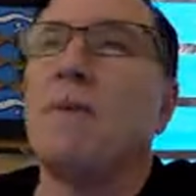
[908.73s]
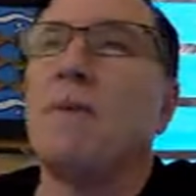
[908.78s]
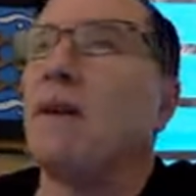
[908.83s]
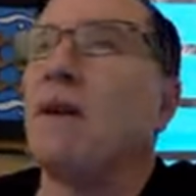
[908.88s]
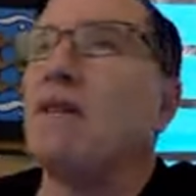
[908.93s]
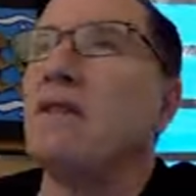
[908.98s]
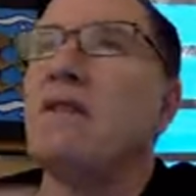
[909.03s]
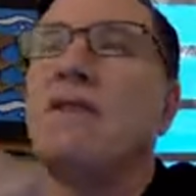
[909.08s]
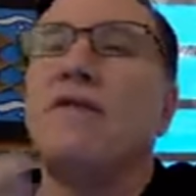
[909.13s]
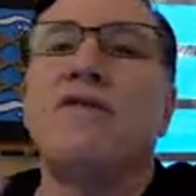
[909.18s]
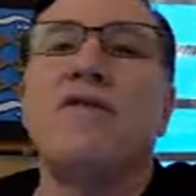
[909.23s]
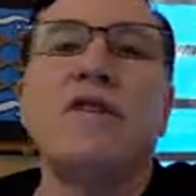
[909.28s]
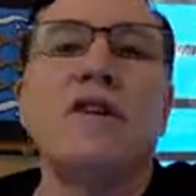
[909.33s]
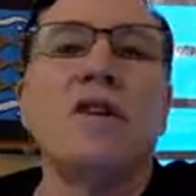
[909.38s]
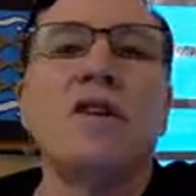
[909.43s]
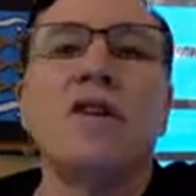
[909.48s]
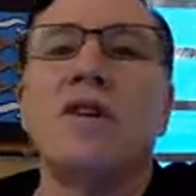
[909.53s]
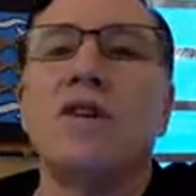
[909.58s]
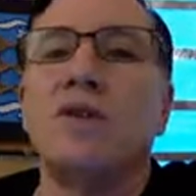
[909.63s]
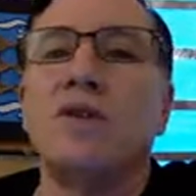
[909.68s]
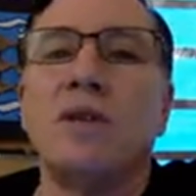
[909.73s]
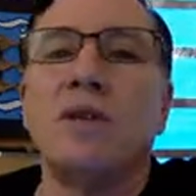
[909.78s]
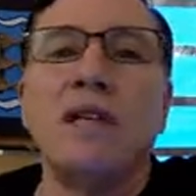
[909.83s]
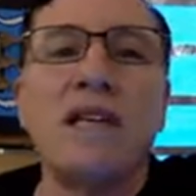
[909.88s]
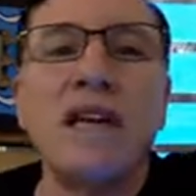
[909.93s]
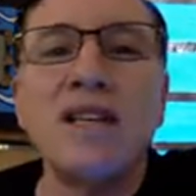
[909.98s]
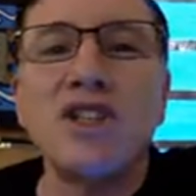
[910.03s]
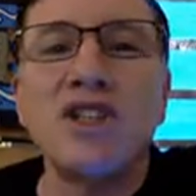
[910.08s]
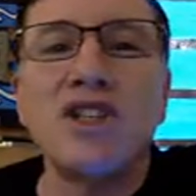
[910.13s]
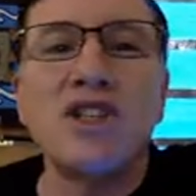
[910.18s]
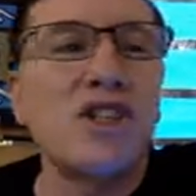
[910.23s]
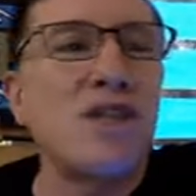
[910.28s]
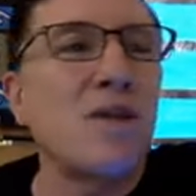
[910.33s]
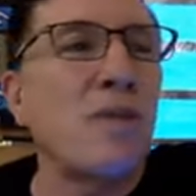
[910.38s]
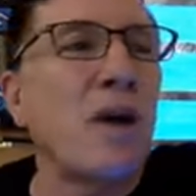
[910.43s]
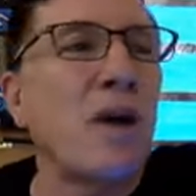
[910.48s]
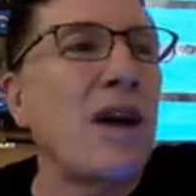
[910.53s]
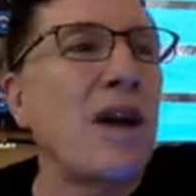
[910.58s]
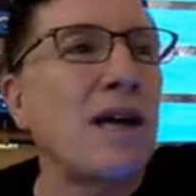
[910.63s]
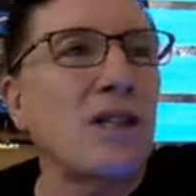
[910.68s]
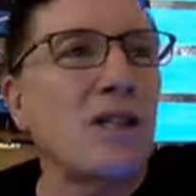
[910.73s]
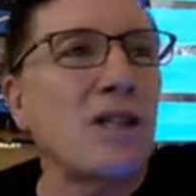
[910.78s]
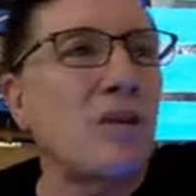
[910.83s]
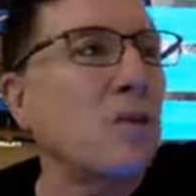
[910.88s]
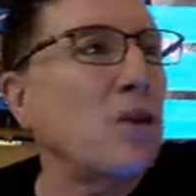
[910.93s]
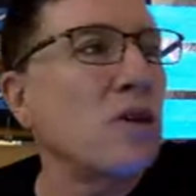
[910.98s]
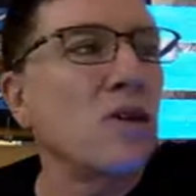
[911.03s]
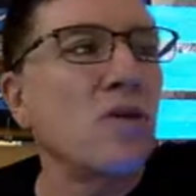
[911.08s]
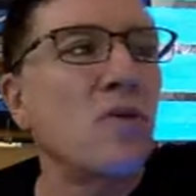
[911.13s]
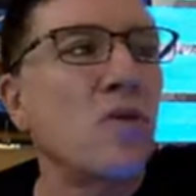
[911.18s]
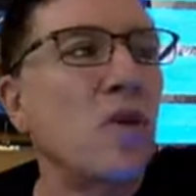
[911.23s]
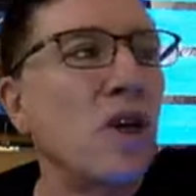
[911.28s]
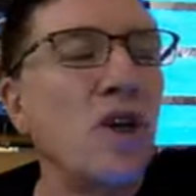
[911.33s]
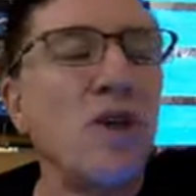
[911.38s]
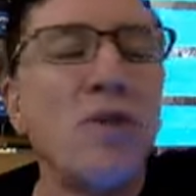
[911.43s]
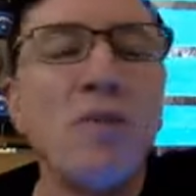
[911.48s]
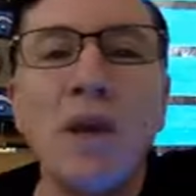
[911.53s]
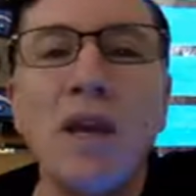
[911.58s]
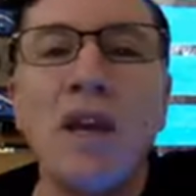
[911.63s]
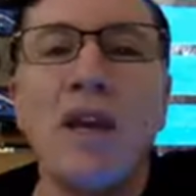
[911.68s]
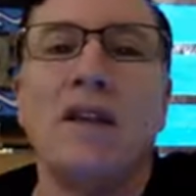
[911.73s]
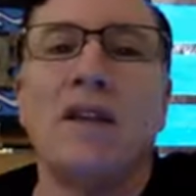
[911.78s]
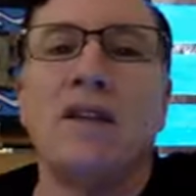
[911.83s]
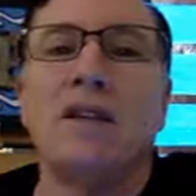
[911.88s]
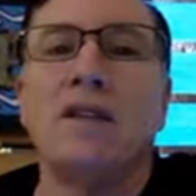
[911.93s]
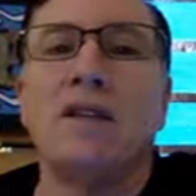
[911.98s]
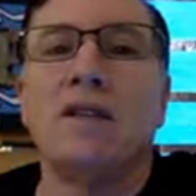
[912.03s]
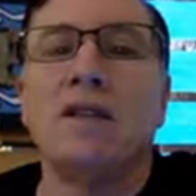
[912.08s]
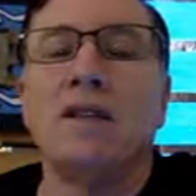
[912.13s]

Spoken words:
And I said, vertical relationship? I asked the person, what do you mean?